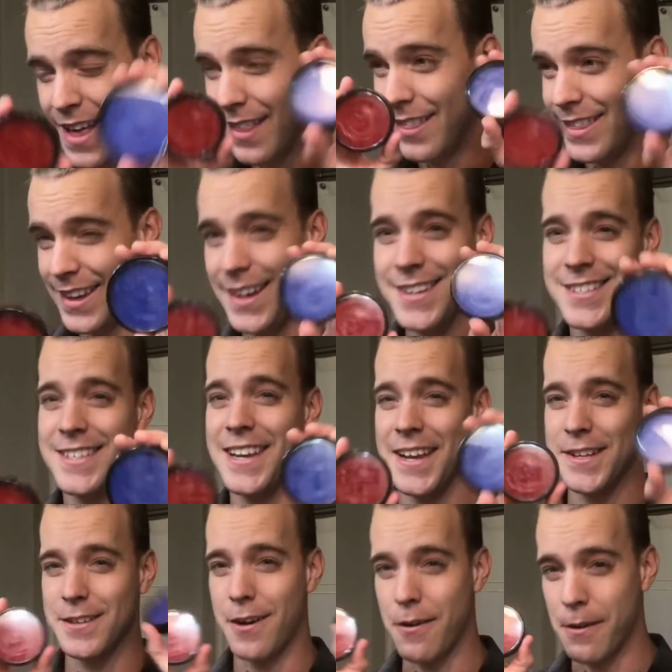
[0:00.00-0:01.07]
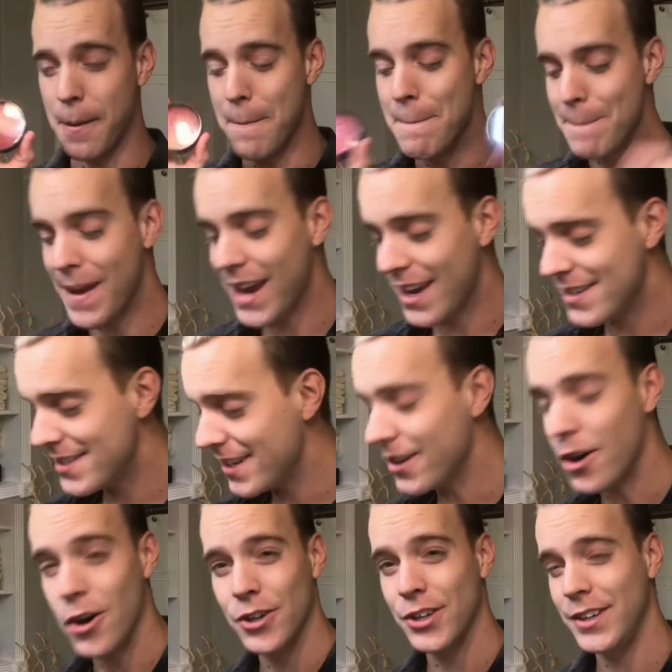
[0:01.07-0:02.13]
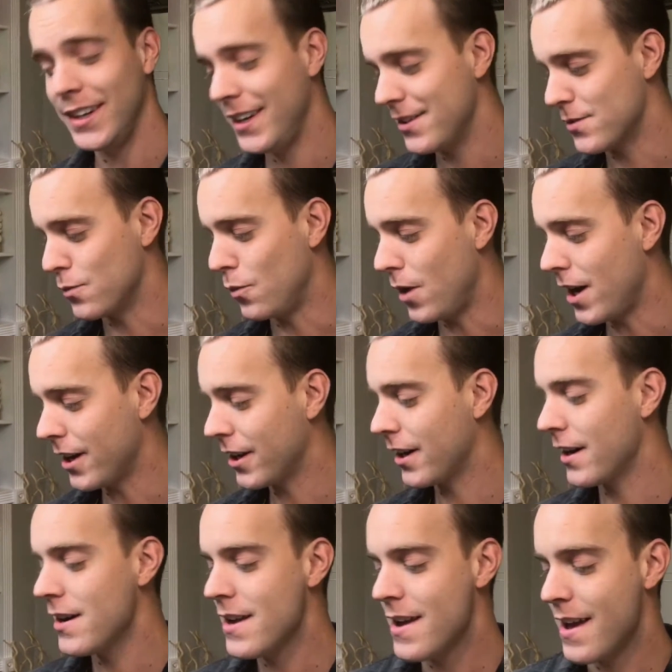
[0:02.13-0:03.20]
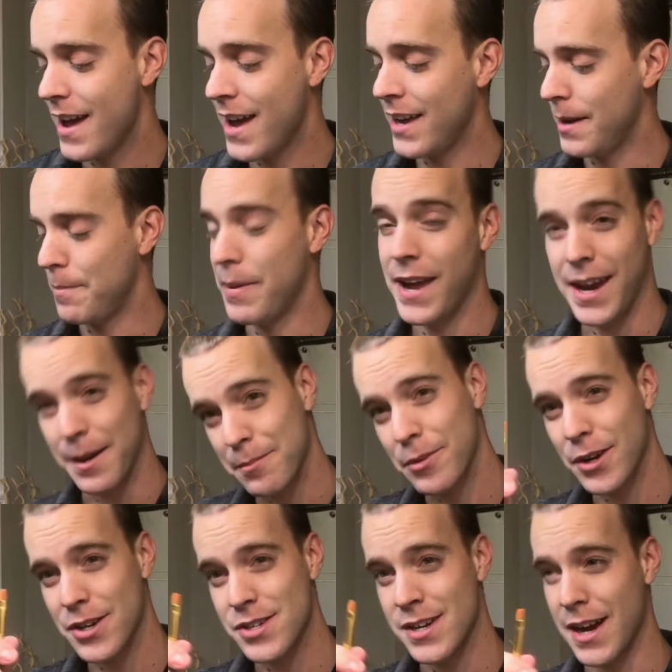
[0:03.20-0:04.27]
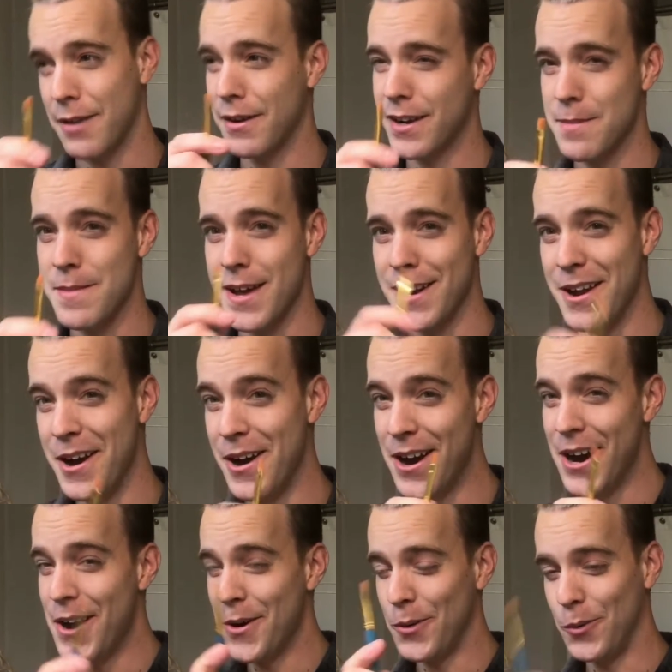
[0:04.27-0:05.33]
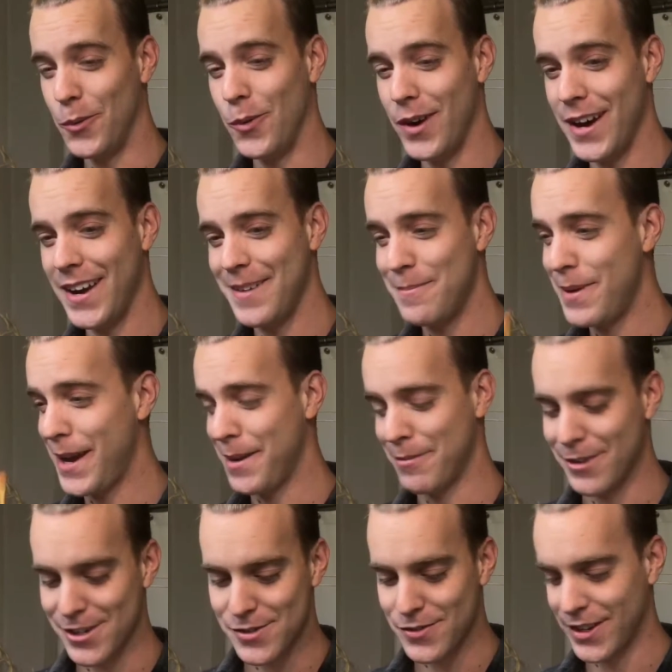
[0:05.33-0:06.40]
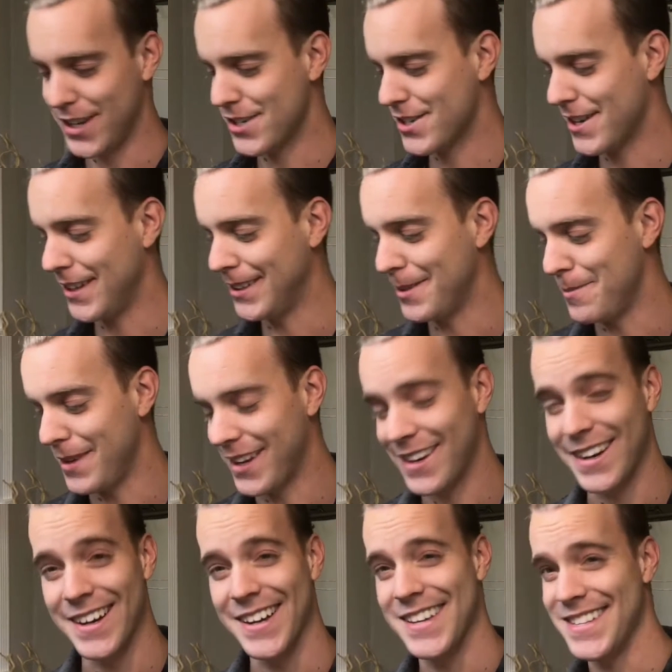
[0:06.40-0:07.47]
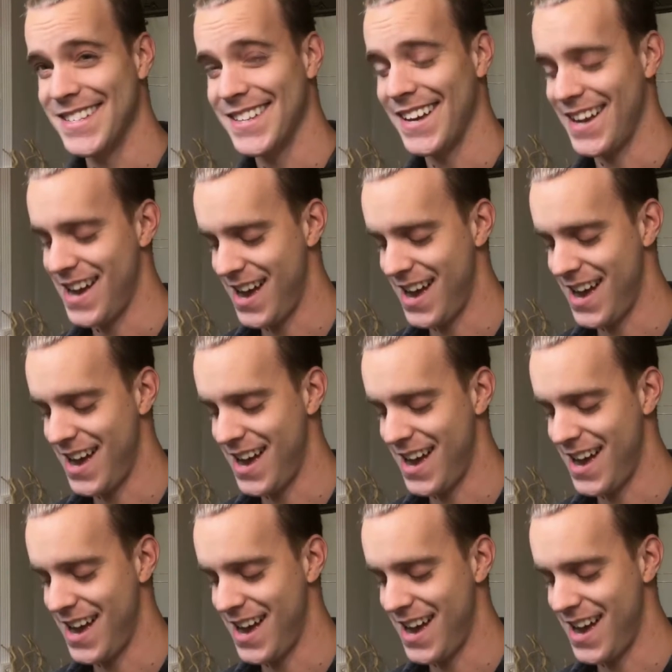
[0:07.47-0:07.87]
These things are amazing. All you need is water and a paintbrush, and I recommend one paintbrush for each color because